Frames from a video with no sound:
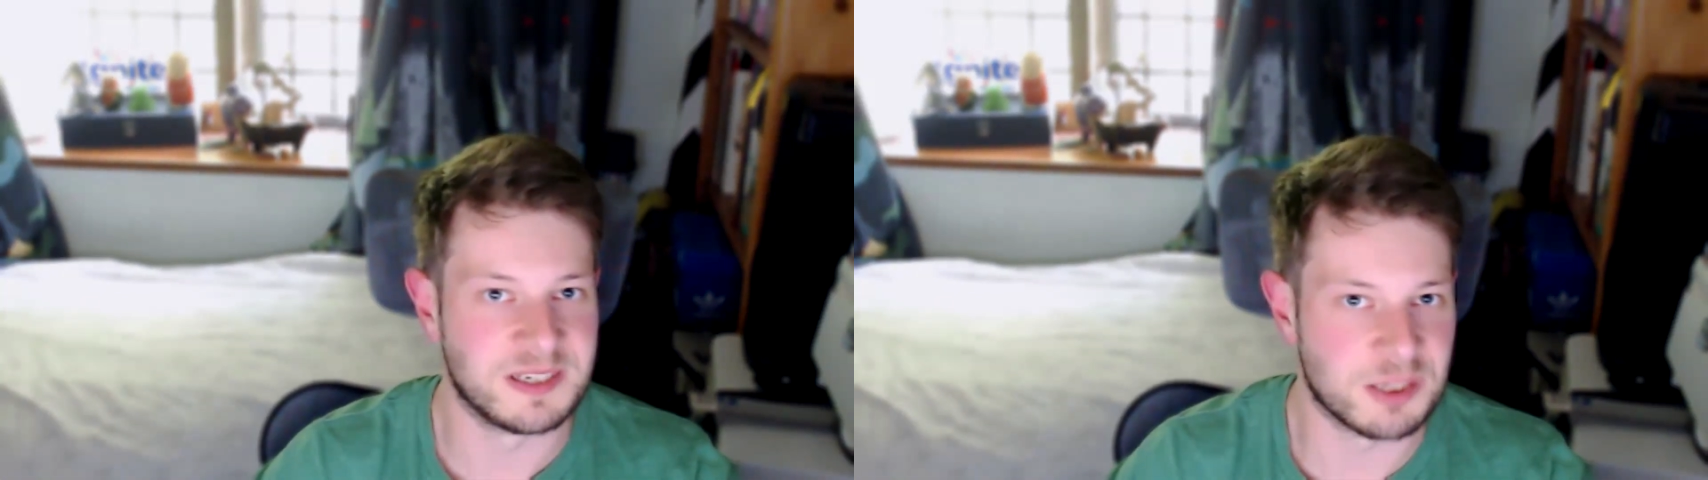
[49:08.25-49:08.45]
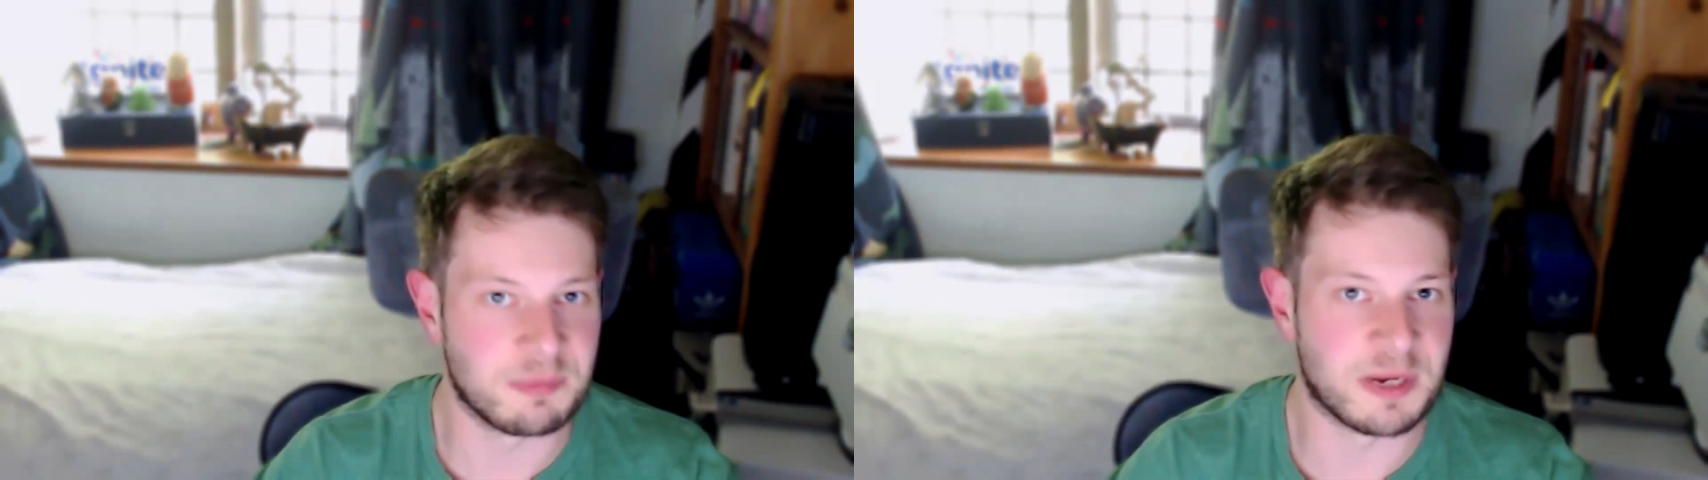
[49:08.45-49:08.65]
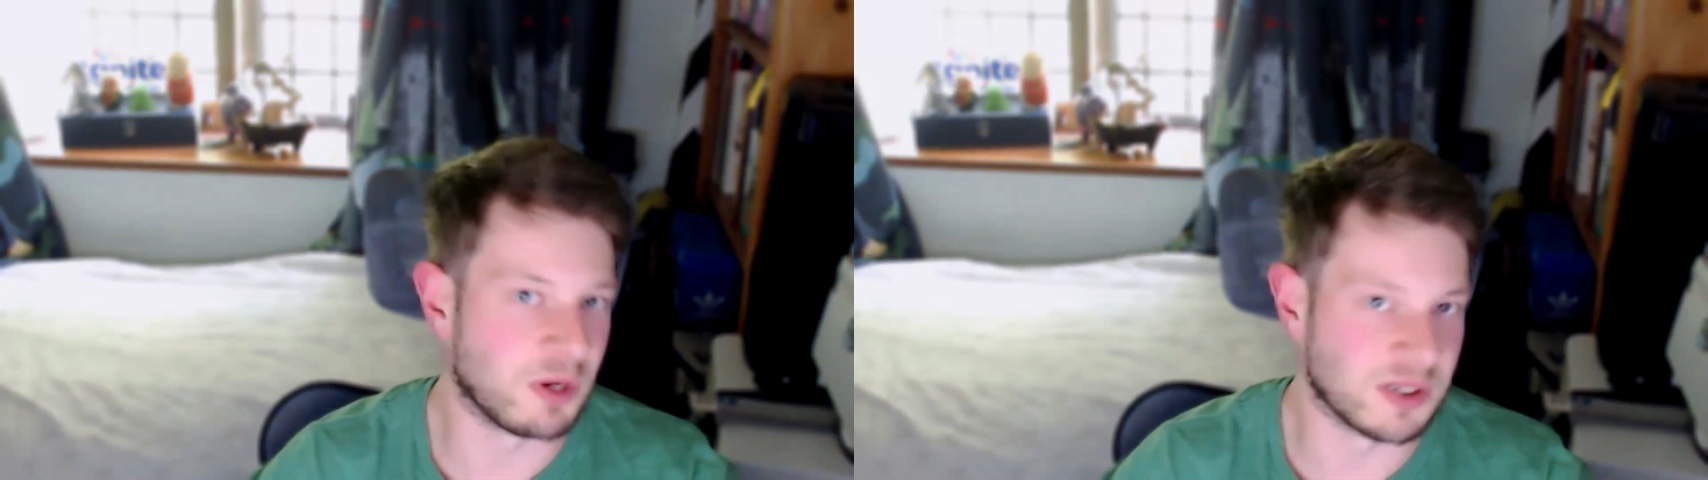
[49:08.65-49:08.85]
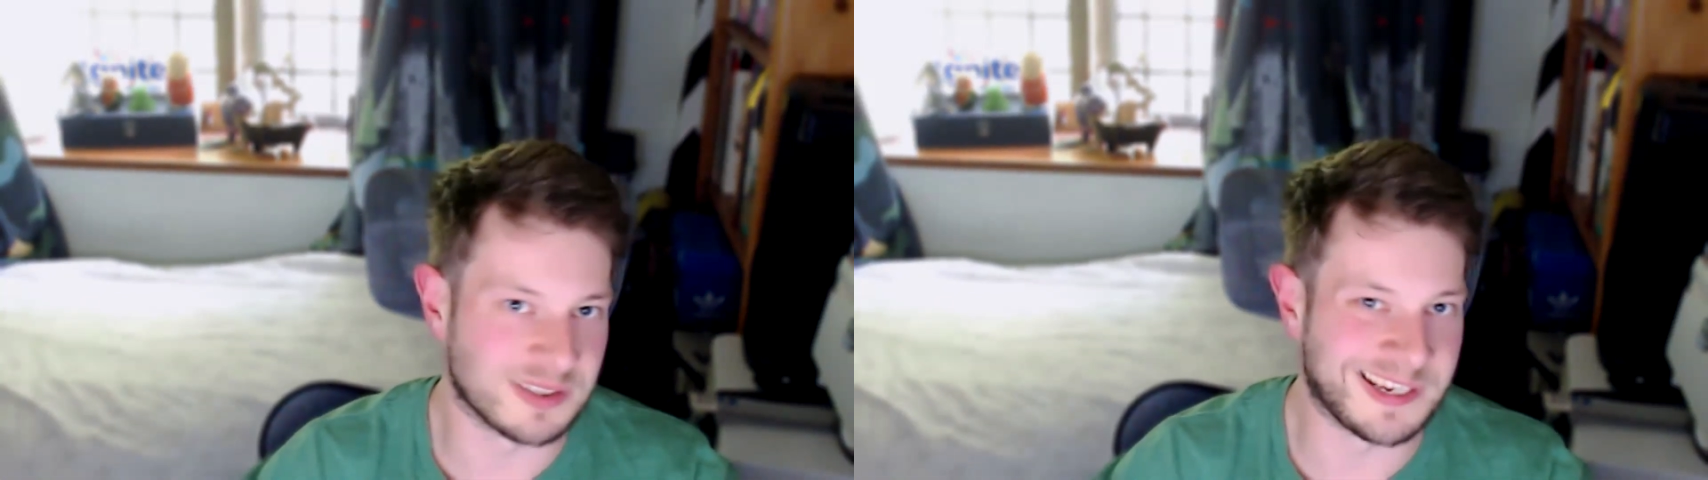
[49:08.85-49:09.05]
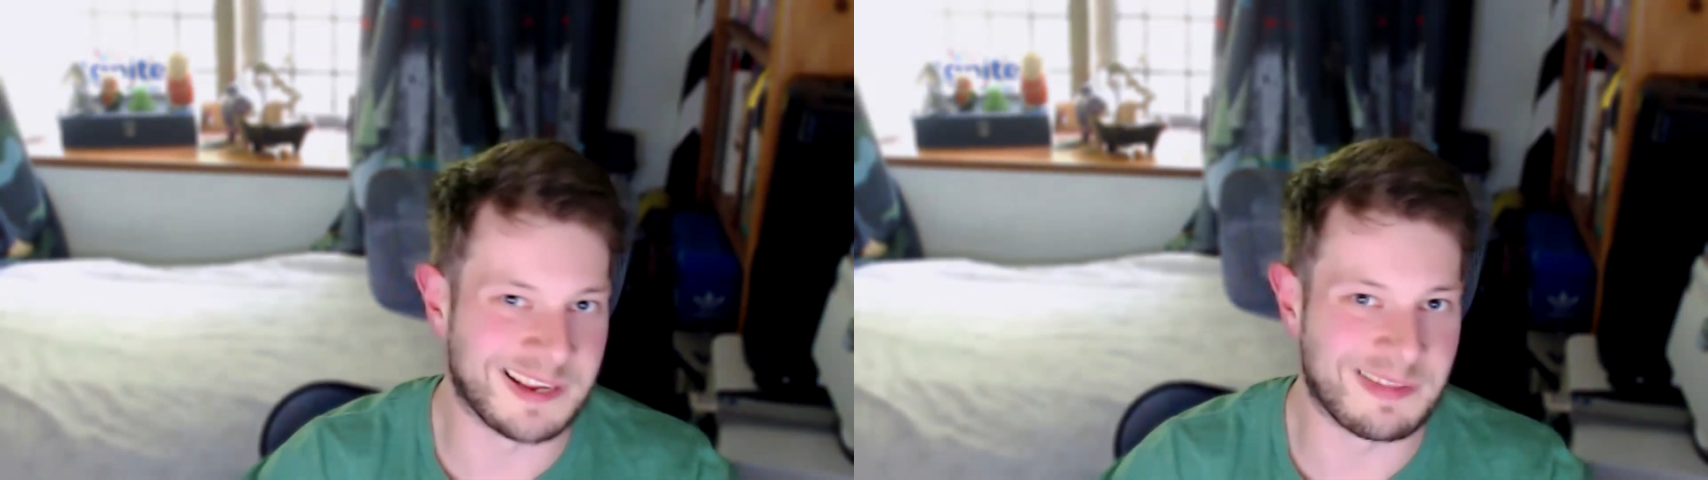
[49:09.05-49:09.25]
Somebody
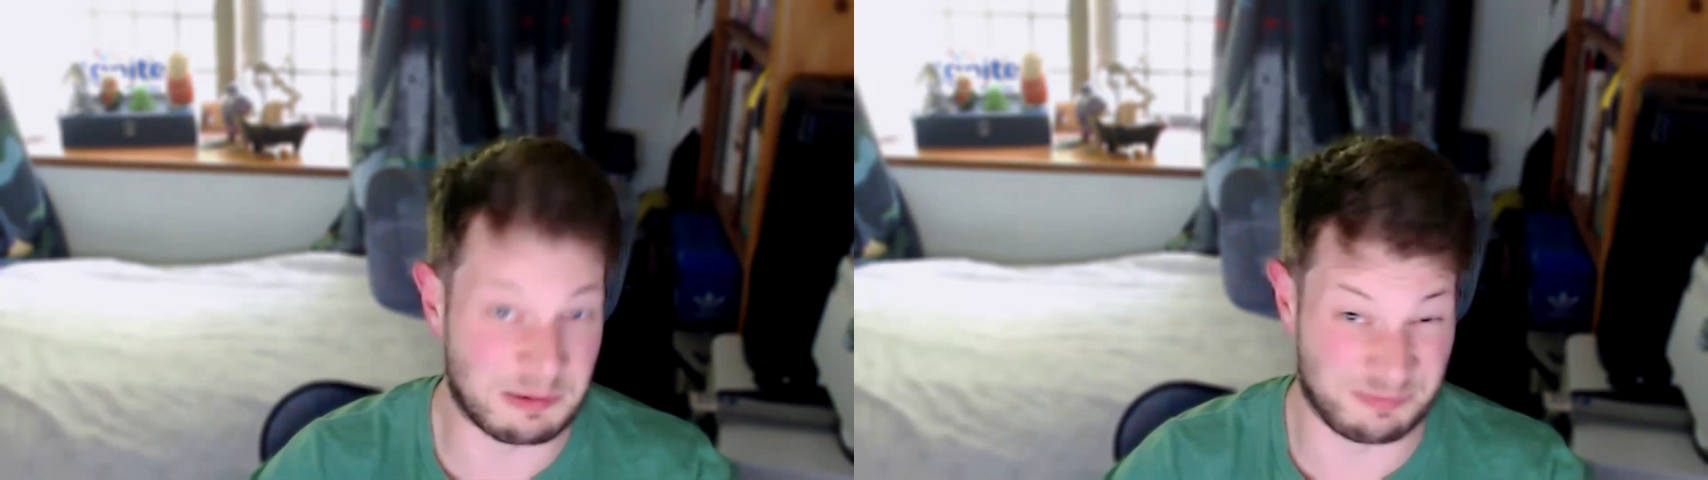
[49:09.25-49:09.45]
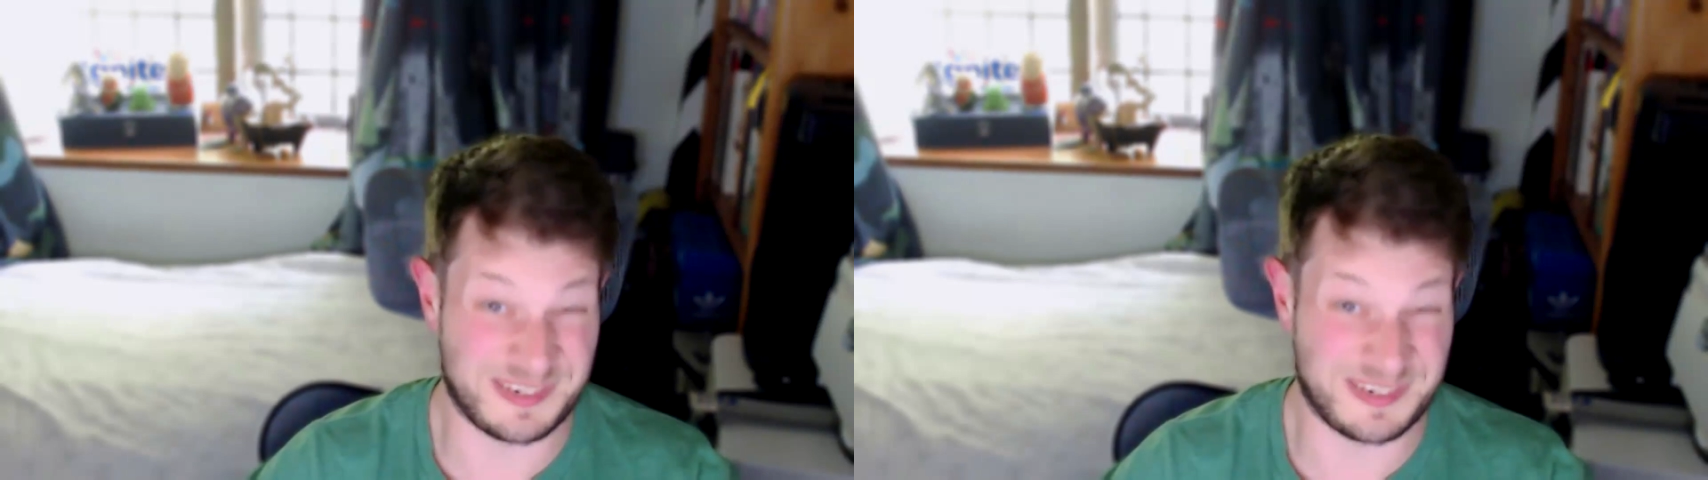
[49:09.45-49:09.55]
wants it. They